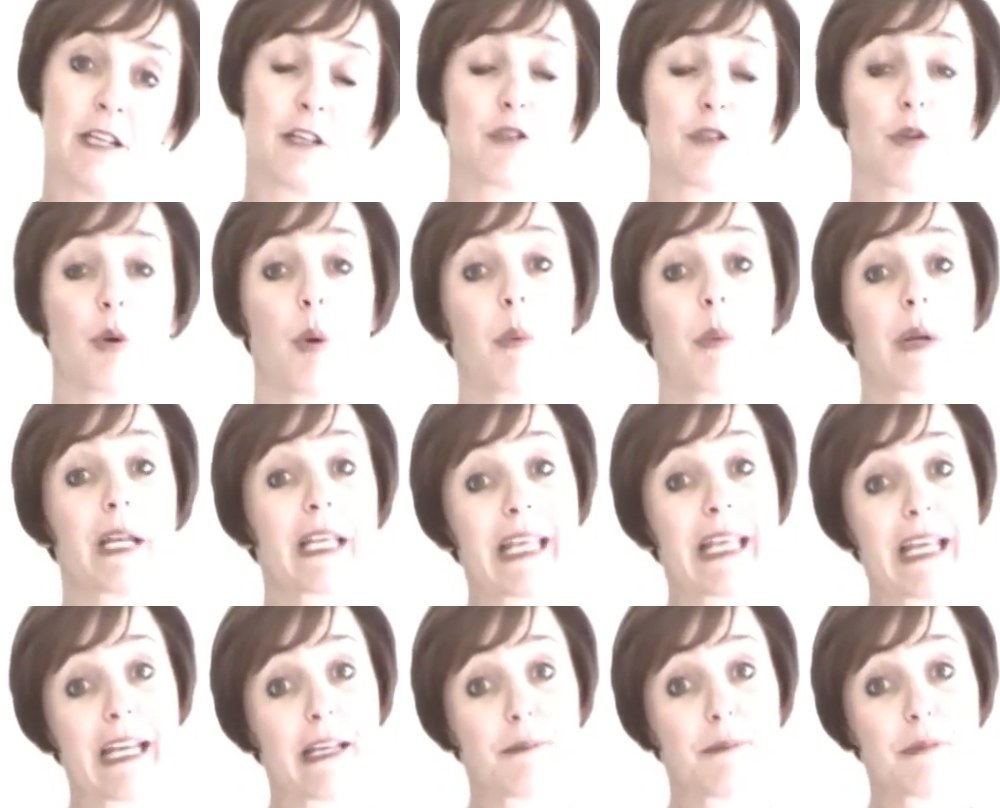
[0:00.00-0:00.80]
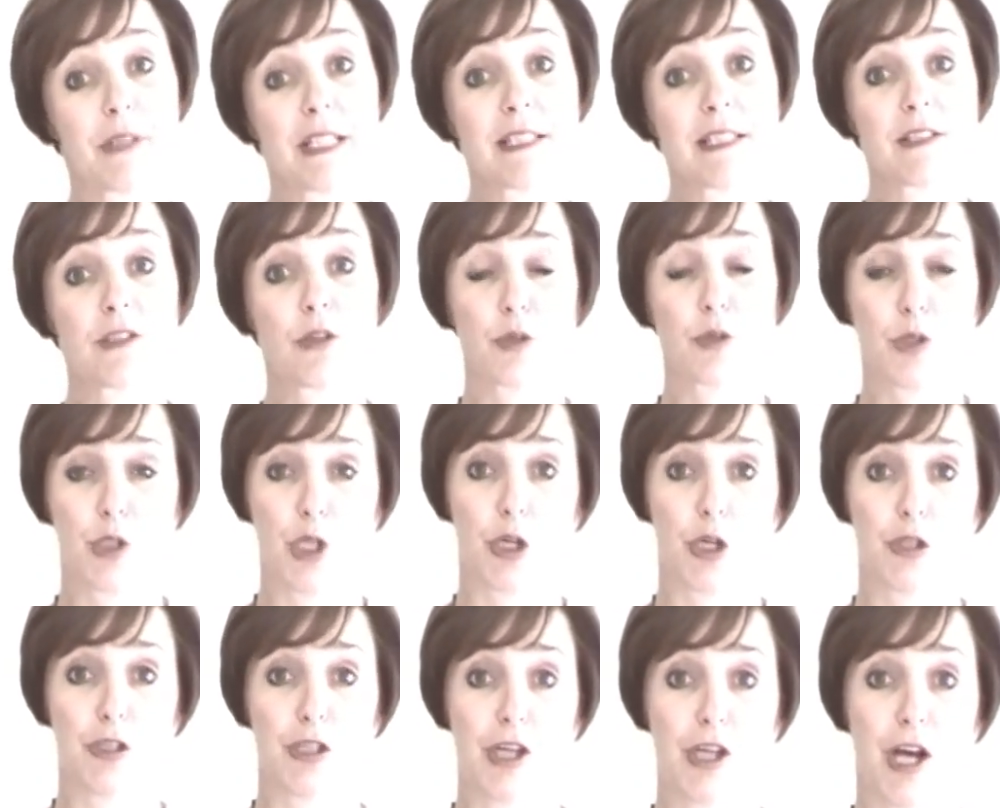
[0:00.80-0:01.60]
Do I want to keep this or
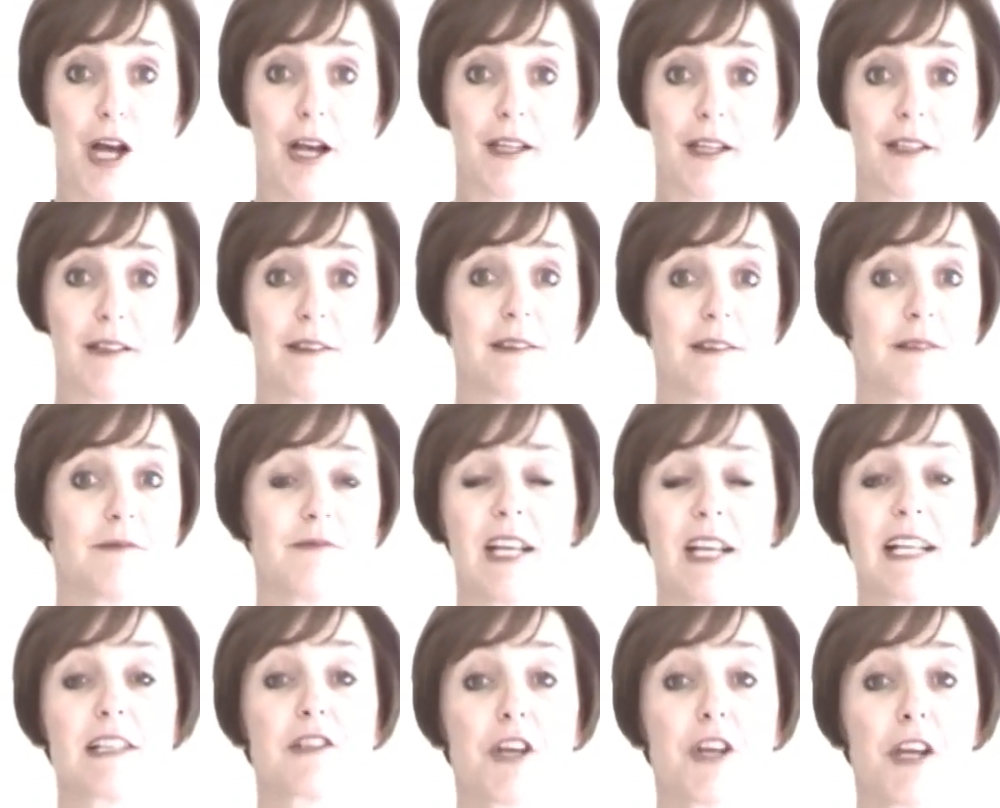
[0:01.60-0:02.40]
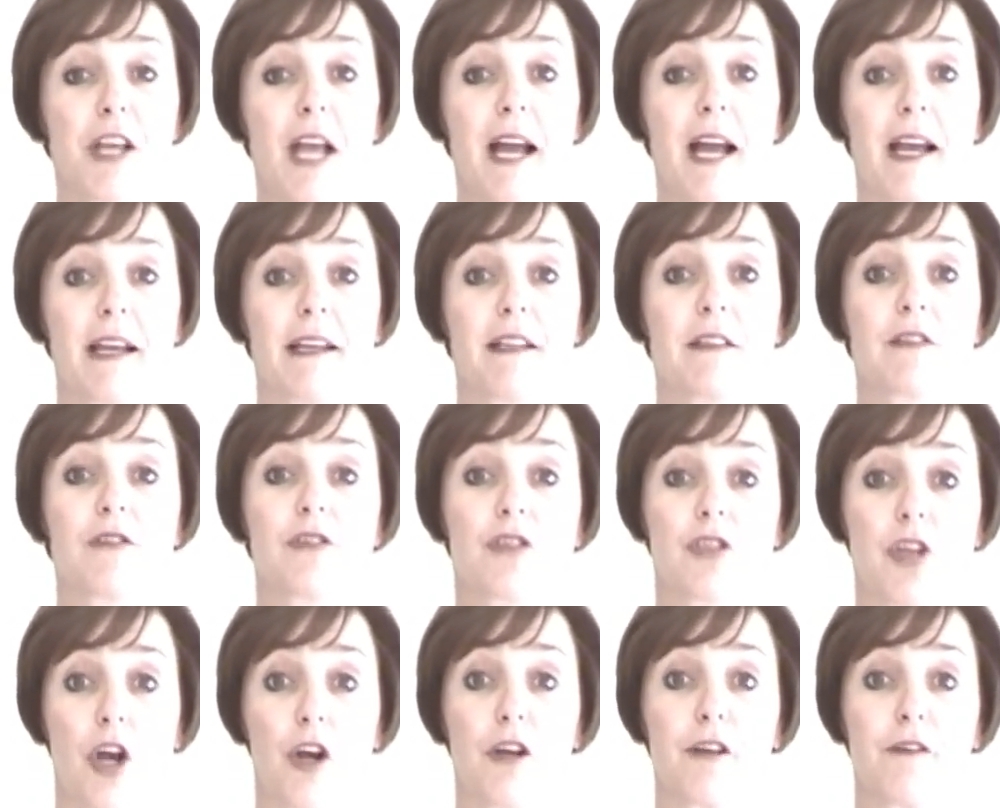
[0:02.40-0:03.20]
don't I? That's okay.
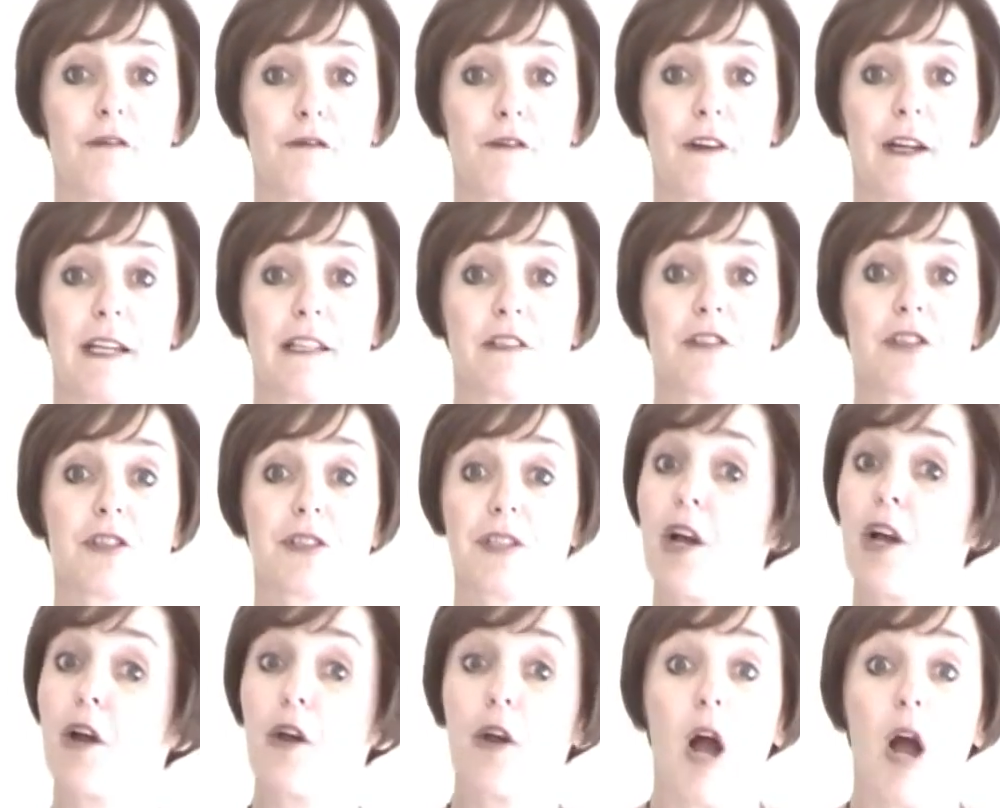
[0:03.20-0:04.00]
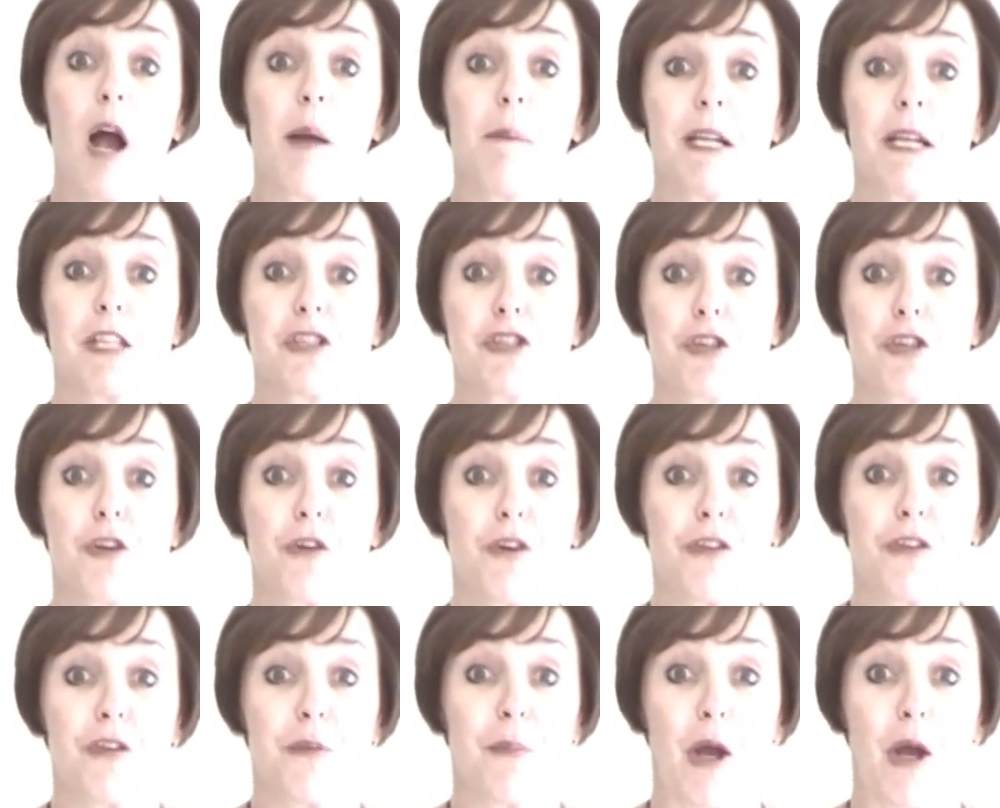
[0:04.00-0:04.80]
Don't fret. Just go, I'm unsure
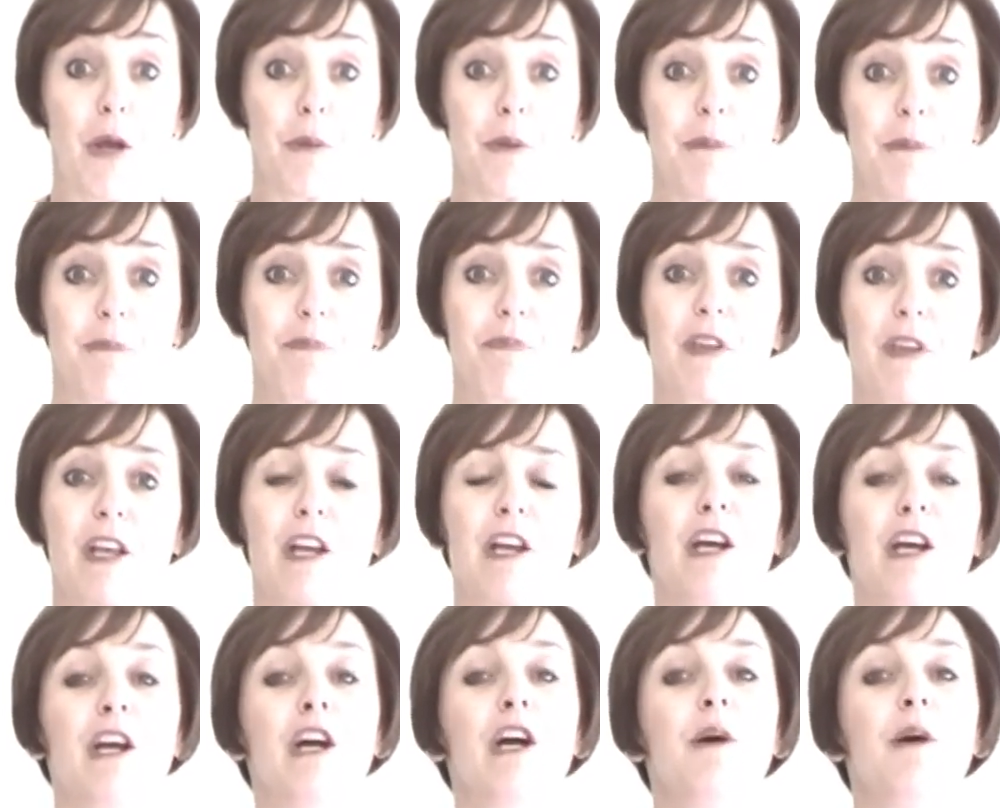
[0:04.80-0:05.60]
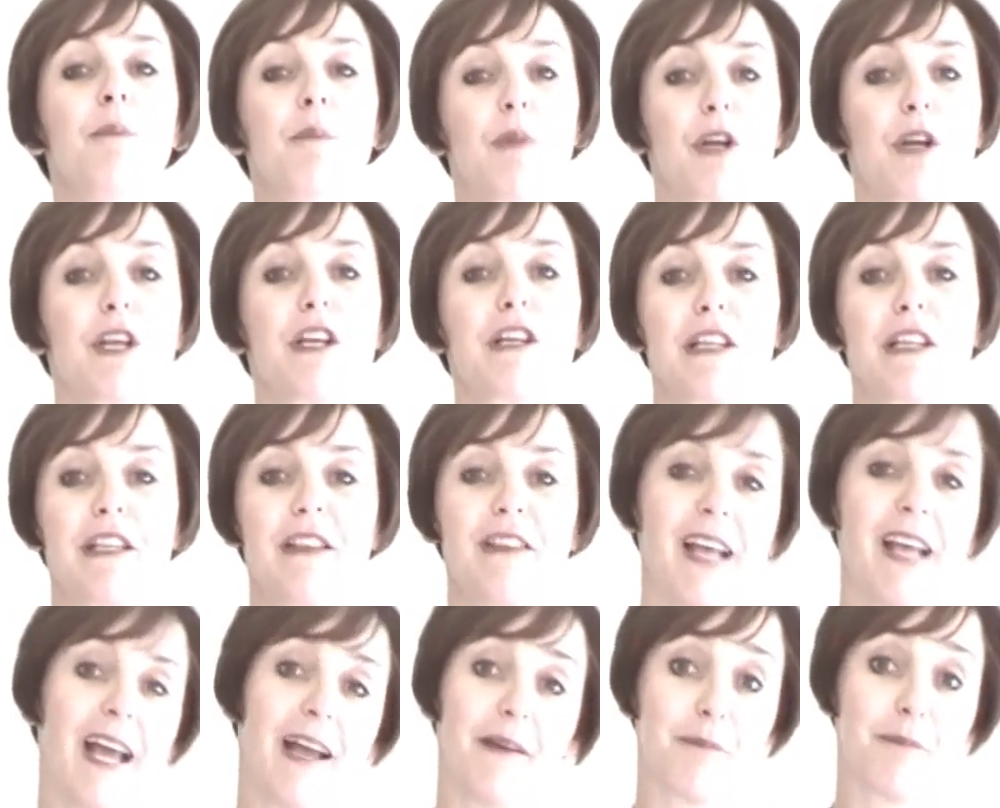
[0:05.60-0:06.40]
at the moment. Put it
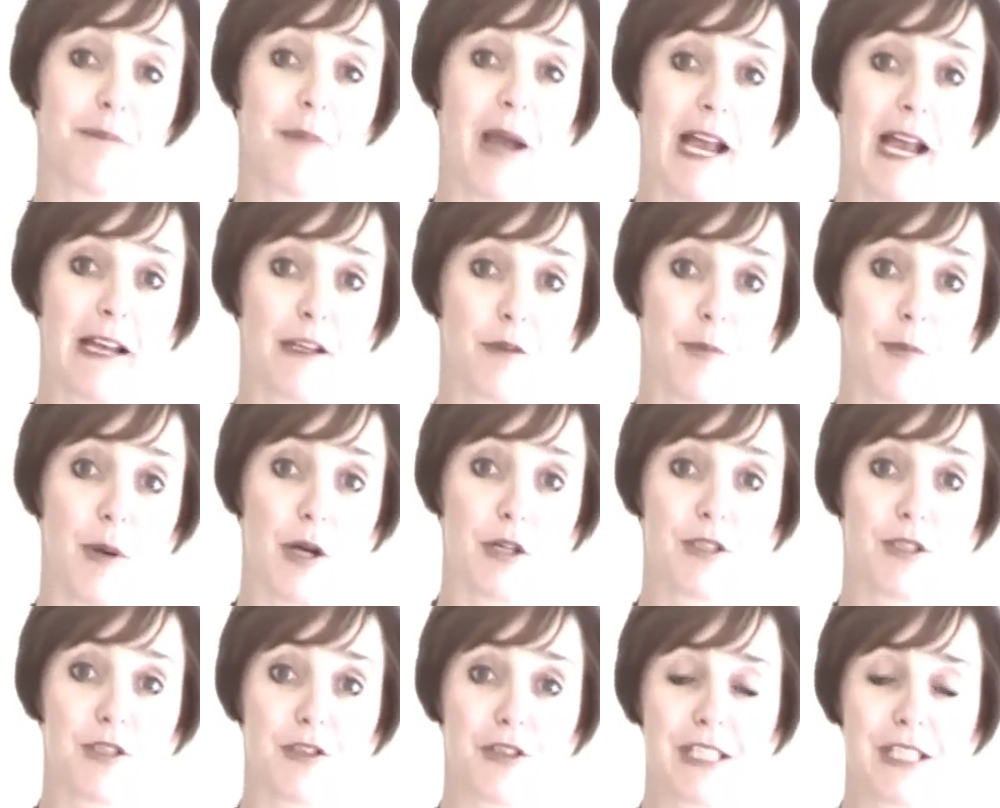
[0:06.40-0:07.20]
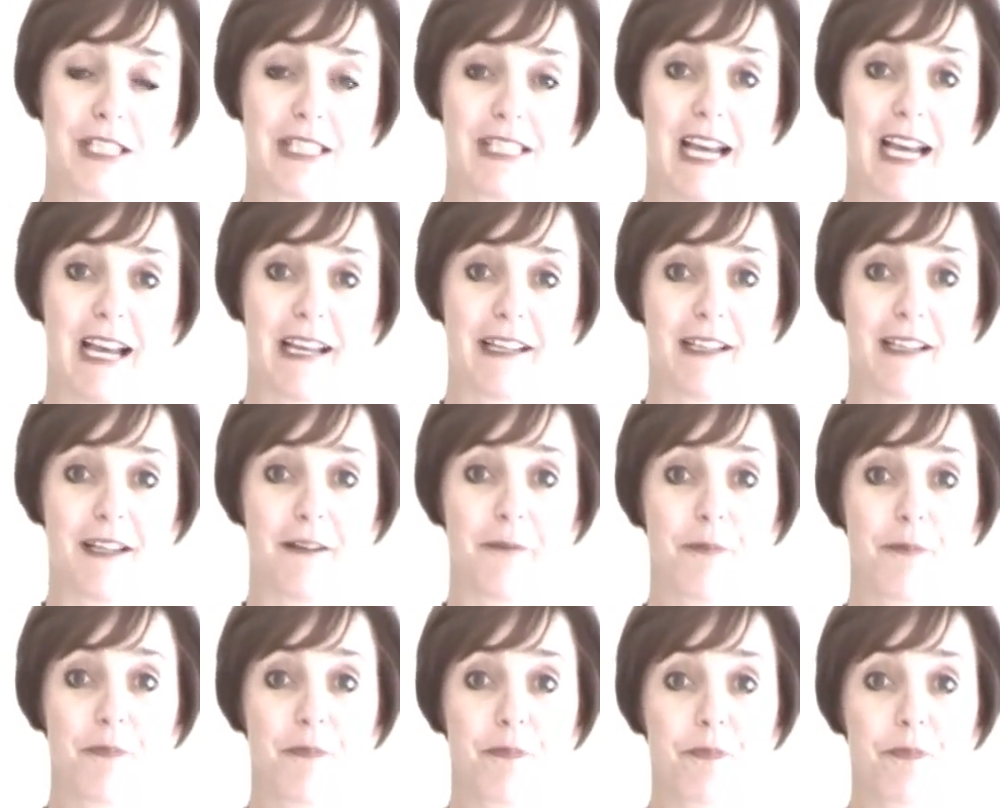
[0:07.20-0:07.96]
in that bag, box or container.